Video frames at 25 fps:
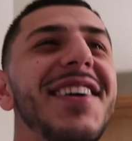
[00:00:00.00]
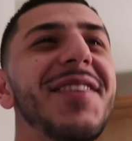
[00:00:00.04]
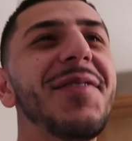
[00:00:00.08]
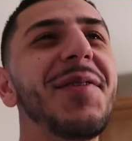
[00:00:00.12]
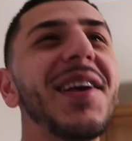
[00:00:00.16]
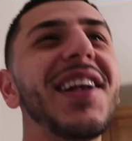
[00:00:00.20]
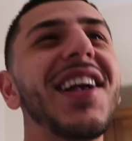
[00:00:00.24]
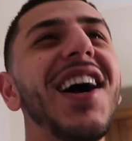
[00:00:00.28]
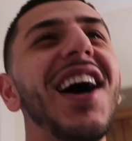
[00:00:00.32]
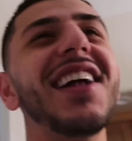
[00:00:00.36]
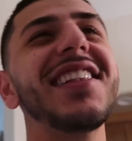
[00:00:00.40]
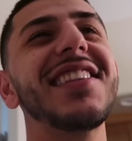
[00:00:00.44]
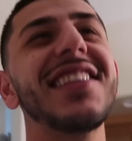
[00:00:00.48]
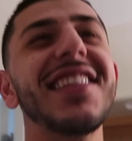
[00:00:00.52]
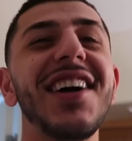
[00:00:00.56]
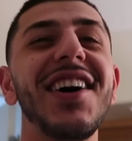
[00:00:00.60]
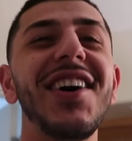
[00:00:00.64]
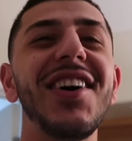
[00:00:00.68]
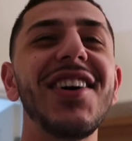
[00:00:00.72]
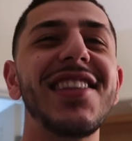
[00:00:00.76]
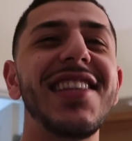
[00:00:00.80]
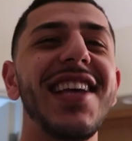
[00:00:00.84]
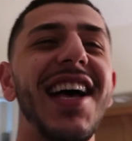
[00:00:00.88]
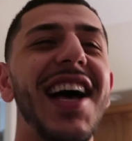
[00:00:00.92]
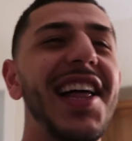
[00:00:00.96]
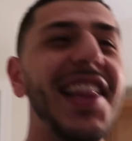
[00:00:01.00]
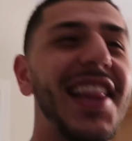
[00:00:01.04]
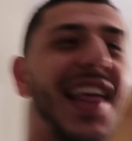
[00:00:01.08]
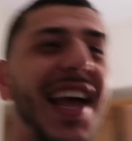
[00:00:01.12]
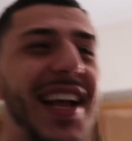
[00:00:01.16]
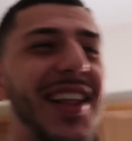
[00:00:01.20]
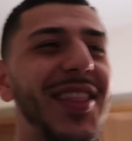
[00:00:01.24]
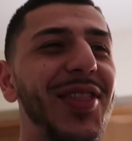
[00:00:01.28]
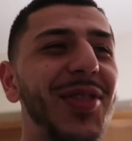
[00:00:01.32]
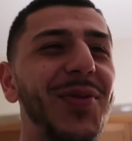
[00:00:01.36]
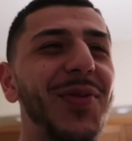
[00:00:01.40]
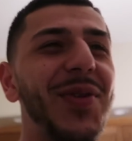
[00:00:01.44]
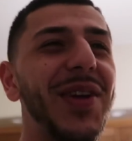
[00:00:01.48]
We got to the hotel at
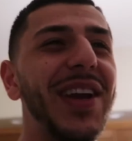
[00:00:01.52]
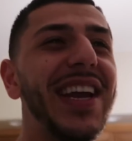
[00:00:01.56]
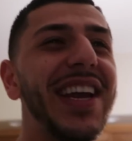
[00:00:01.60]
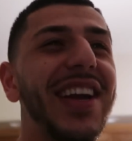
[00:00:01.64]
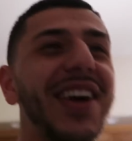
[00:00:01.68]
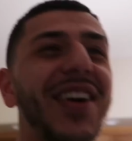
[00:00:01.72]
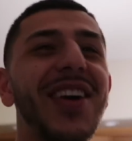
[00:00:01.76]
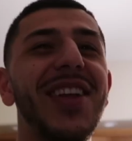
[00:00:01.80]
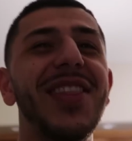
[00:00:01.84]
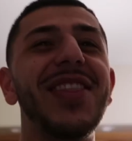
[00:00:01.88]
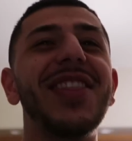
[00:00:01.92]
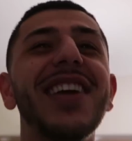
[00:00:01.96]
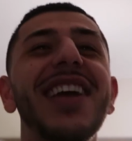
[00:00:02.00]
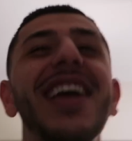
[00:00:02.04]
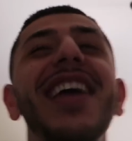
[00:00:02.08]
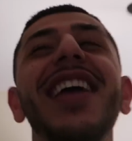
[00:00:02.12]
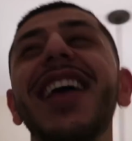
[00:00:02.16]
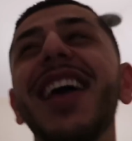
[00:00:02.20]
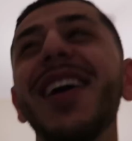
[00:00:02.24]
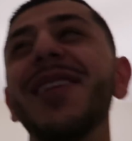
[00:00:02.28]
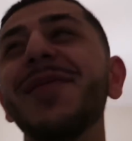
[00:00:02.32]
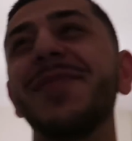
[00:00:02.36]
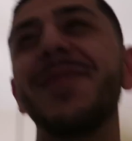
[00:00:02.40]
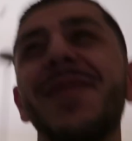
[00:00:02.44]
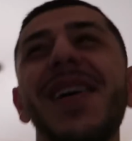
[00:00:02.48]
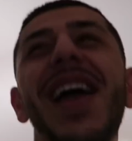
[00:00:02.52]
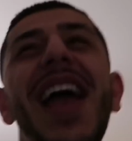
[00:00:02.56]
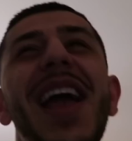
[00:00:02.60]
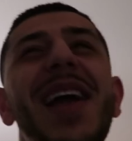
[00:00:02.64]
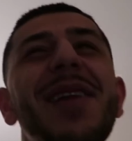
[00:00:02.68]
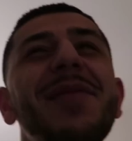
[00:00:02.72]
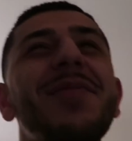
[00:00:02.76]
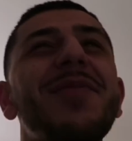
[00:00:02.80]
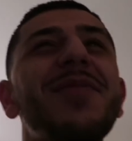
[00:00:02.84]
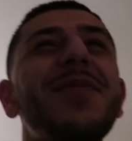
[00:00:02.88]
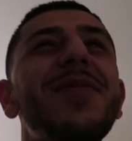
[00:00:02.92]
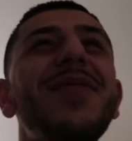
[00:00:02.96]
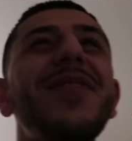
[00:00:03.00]
like three or th
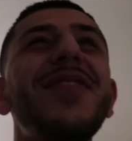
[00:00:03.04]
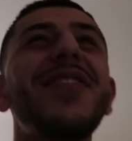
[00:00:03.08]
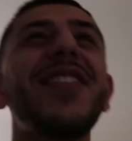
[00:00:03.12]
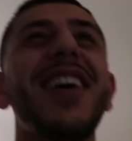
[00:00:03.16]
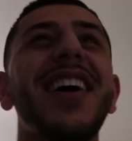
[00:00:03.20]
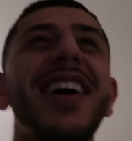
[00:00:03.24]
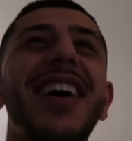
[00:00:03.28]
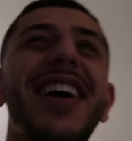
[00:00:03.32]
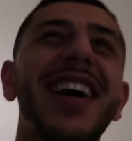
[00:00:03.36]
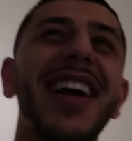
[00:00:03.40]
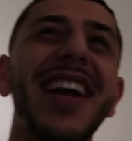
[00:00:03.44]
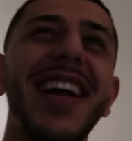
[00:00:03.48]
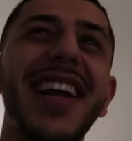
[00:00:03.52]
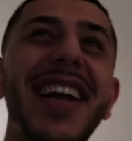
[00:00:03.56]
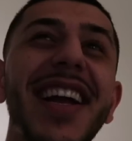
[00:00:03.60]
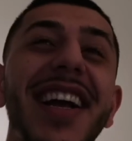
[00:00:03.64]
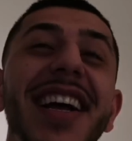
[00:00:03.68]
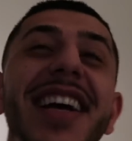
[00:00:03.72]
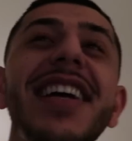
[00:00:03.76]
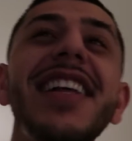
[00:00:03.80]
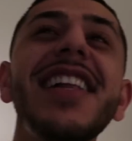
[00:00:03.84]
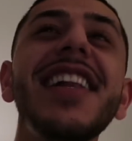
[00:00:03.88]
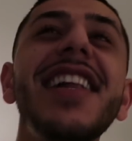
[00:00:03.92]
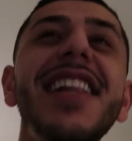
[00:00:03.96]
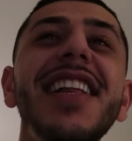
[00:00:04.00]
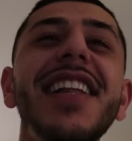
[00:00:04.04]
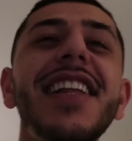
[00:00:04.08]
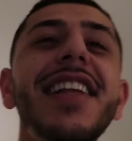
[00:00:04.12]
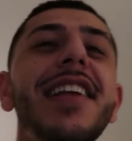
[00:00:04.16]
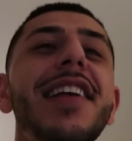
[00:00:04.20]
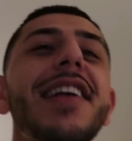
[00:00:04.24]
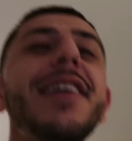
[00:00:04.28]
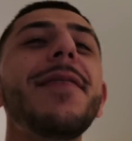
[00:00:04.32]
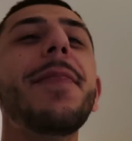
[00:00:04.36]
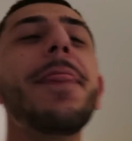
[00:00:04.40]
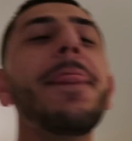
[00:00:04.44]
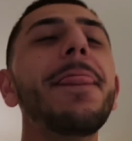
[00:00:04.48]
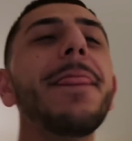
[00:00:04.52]
babe. Fuck.
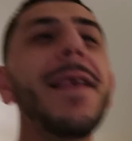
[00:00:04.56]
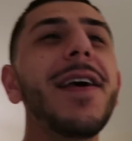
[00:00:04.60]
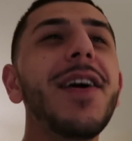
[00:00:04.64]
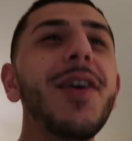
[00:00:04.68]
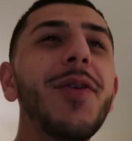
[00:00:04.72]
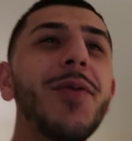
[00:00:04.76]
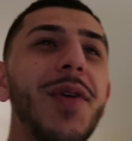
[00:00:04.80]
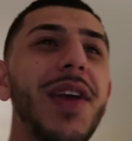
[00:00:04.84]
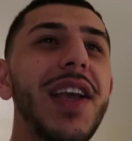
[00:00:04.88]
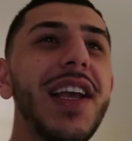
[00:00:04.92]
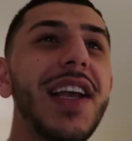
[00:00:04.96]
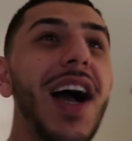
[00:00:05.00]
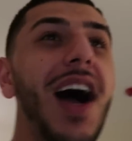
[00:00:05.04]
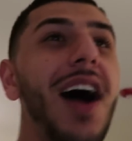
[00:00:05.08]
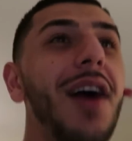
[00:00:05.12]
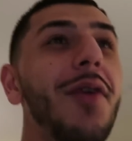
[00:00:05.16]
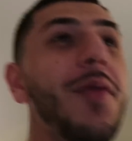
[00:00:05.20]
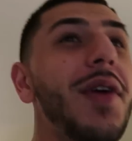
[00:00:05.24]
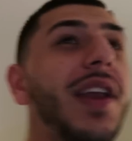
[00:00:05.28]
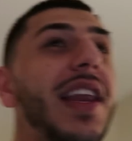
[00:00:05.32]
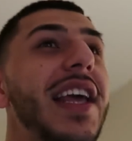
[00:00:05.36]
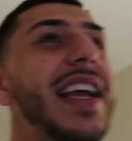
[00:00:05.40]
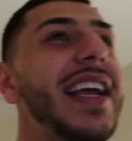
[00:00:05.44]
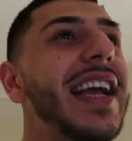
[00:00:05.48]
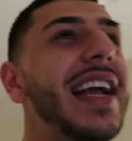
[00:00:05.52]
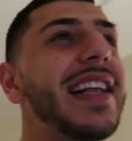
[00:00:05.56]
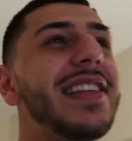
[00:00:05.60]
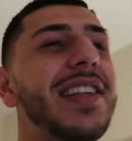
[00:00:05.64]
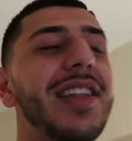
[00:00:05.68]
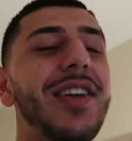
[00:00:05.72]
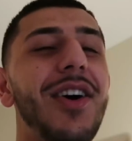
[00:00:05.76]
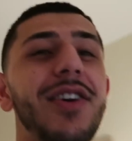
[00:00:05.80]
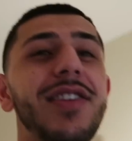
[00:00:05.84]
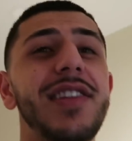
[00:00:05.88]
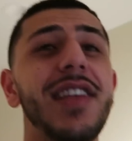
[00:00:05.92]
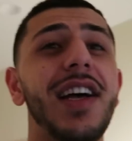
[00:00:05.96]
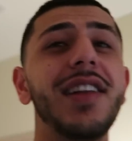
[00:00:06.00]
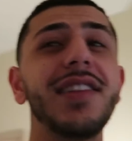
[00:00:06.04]
We got we didn't get to
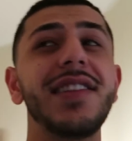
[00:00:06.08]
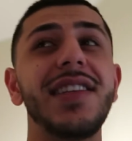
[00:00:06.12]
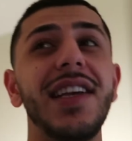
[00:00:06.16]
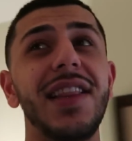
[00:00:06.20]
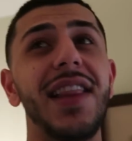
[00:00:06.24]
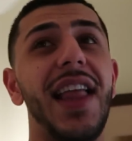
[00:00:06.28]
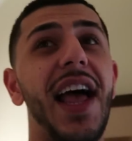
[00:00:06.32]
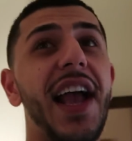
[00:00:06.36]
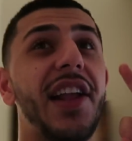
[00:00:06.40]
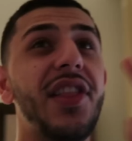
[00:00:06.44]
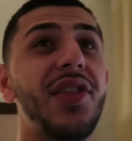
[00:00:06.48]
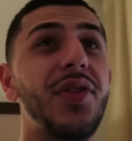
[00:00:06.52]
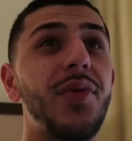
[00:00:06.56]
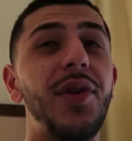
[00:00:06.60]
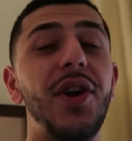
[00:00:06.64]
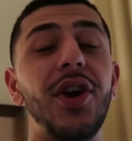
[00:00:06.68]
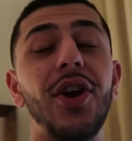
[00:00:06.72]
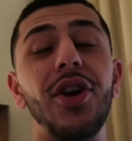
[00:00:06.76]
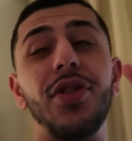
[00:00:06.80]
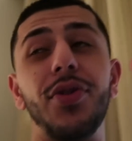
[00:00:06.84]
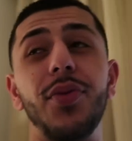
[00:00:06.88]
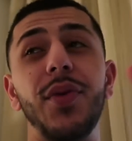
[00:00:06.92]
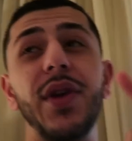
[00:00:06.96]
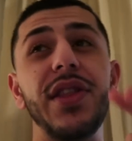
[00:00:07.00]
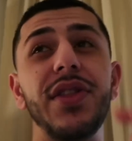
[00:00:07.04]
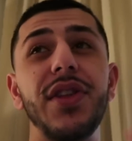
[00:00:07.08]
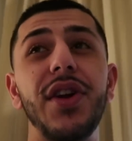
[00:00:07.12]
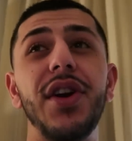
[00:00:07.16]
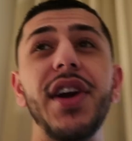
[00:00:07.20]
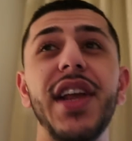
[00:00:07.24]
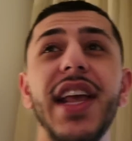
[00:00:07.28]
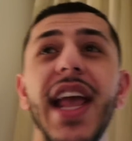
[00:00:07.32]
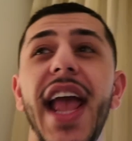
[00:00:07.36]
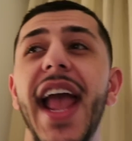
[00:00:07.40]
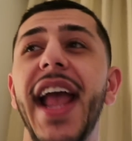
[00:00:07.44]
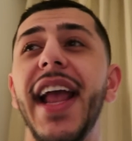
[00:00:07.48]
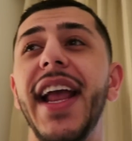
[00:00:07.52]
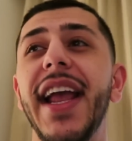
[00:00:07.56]
the hotel till like three or three
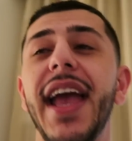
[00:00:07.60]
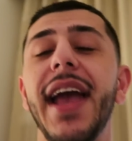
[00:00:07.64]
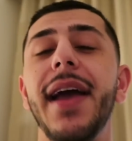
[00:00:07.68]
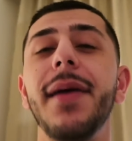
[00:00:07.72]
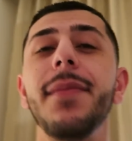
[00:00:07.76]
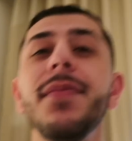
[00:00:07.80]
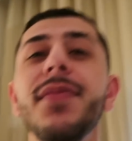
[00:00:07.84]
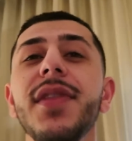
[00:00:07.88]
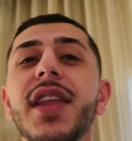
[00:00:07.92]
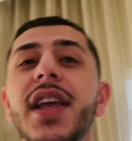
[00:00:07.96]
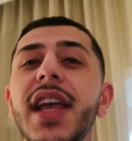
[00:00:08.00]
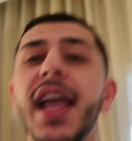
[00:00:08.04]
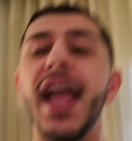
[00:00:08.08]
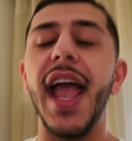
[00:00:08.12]
thirty a.m.